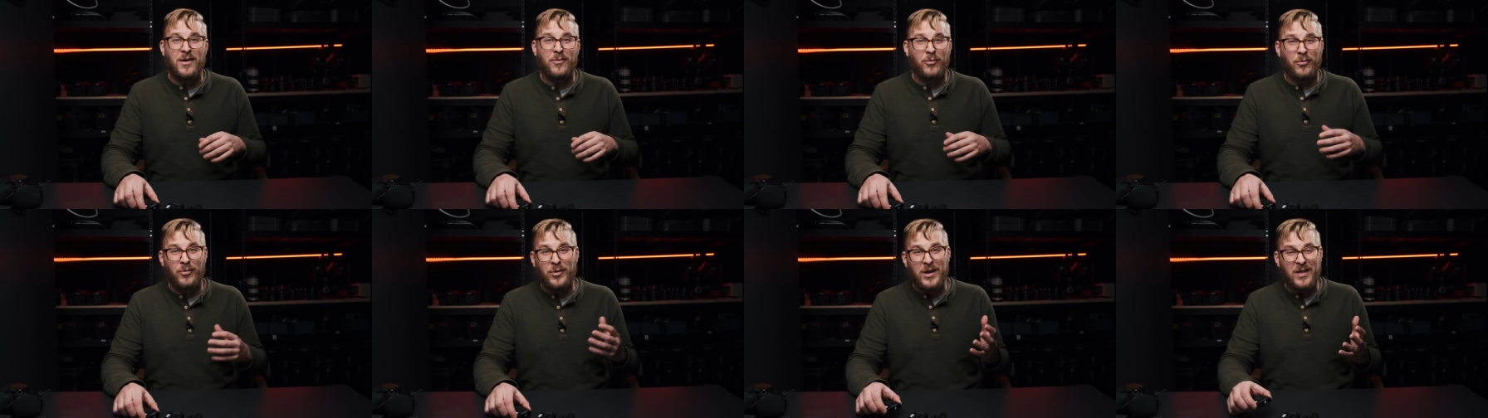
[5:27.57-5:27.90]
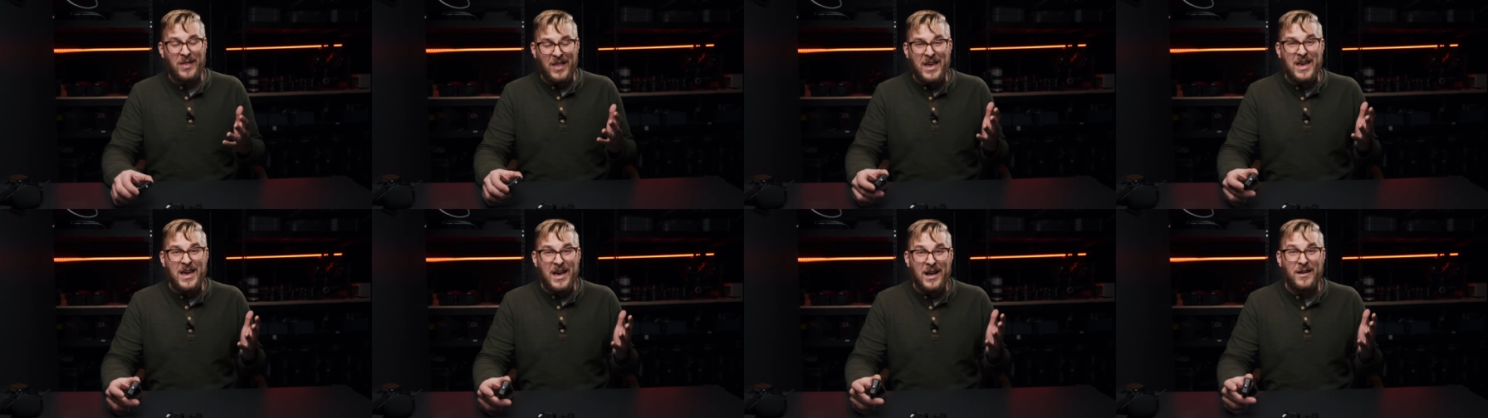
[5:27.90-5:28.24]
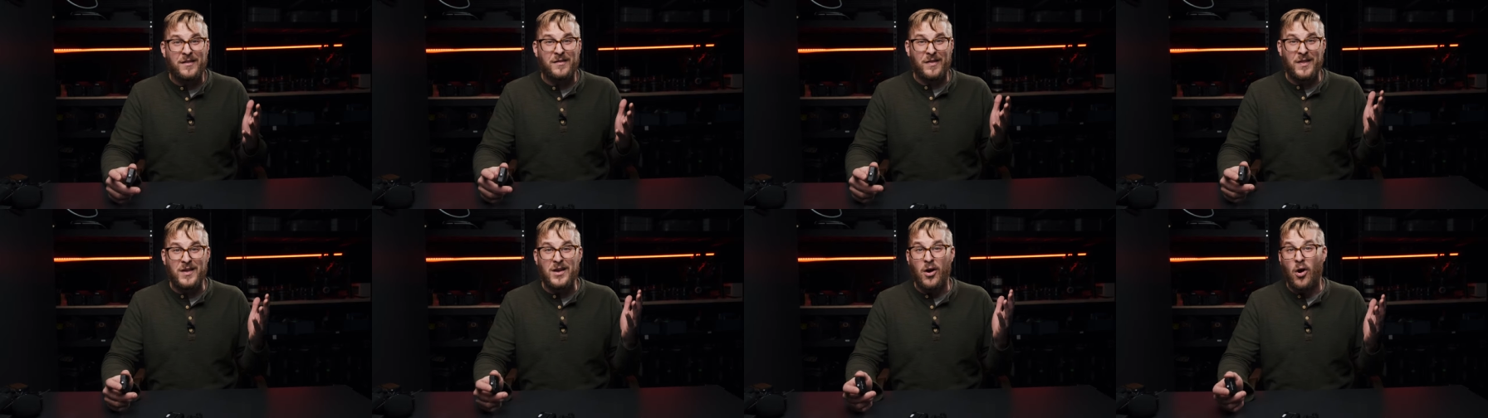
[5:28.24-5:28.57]
really,
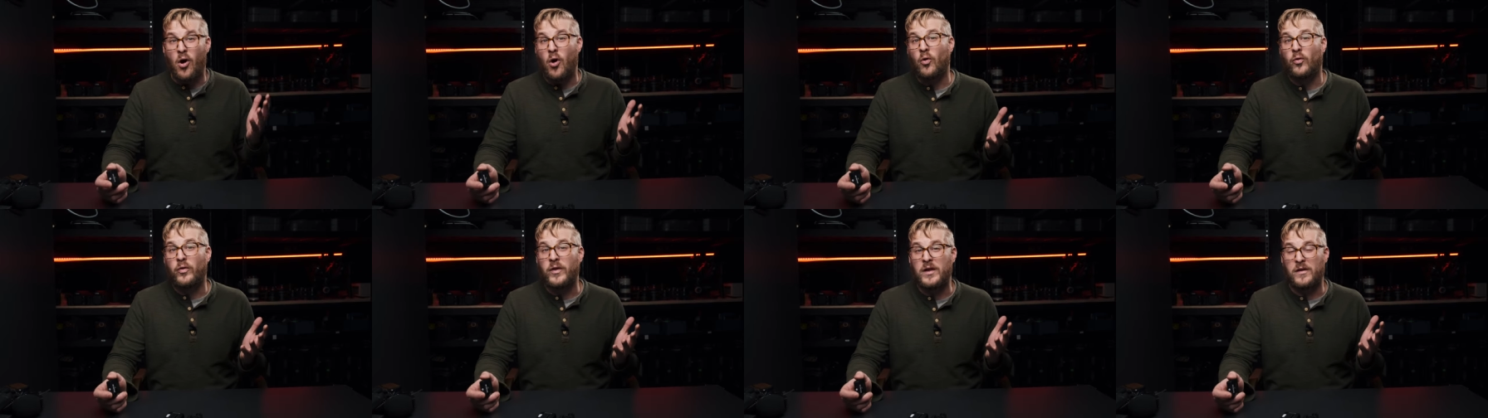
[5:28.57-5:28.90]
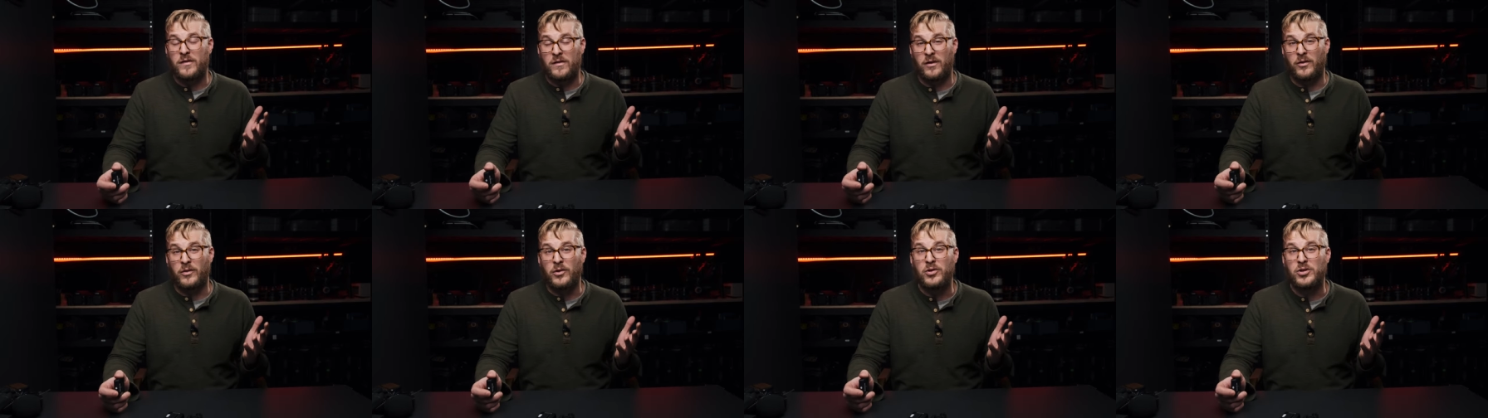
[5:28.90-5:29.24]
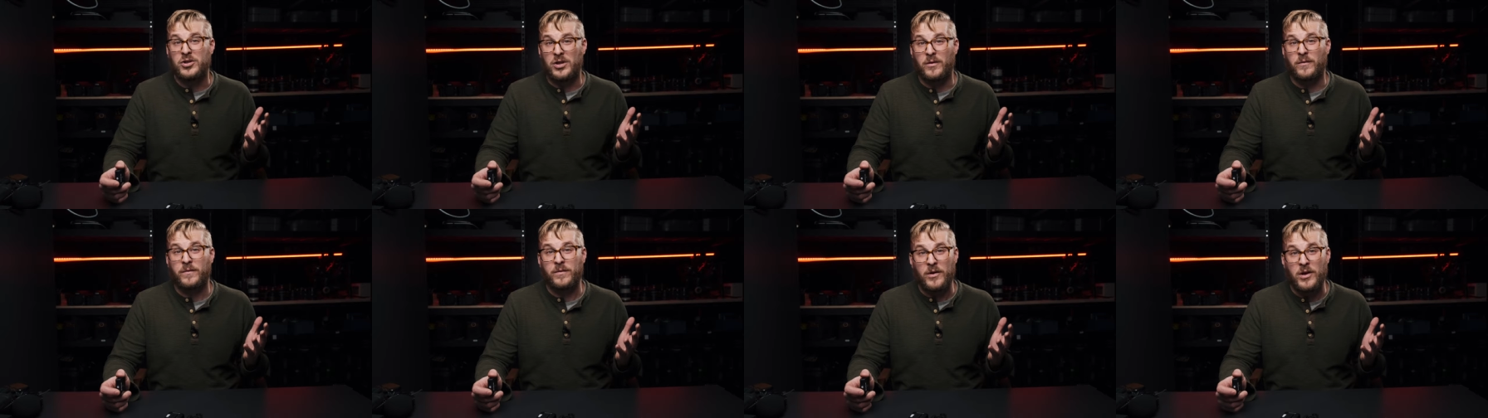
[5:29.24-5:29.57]
it's the only
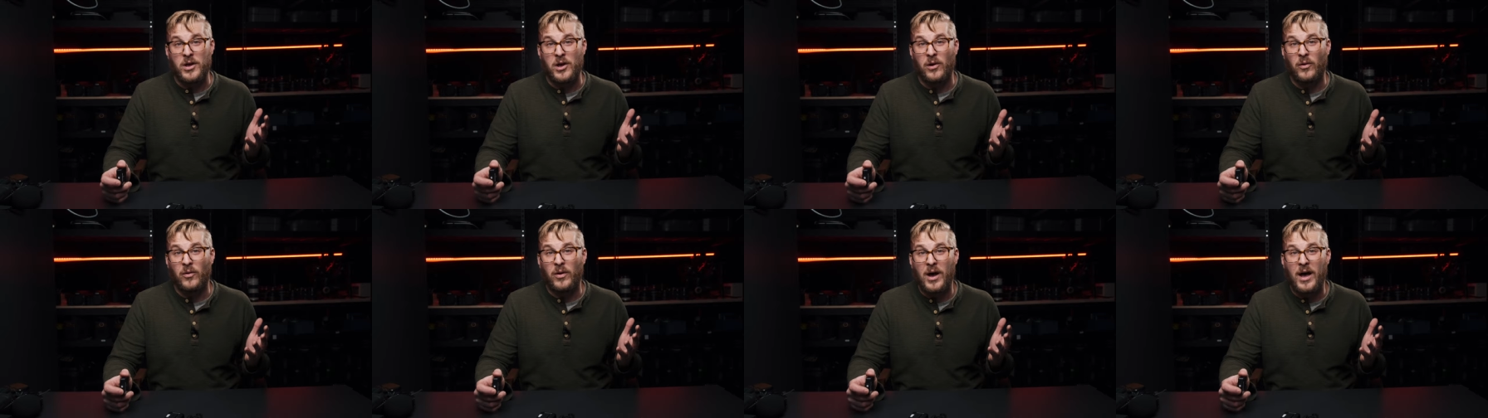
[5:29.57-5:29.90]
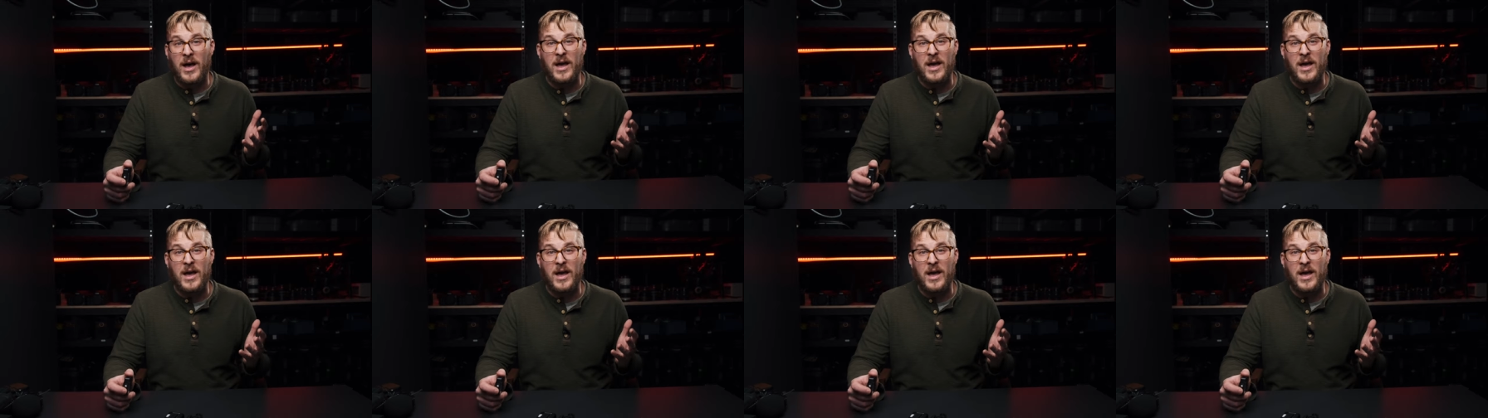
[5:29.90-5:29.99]
solution for you.